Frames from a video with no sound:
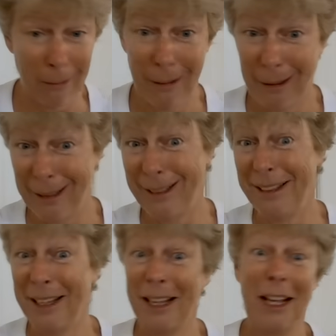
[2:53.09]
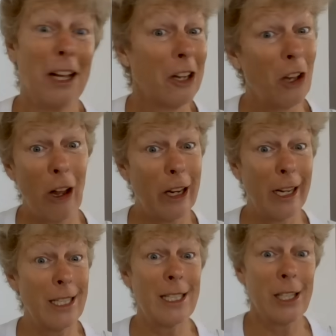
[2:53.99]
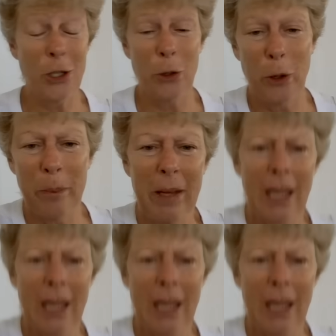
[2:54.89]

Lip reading: Gotta listen to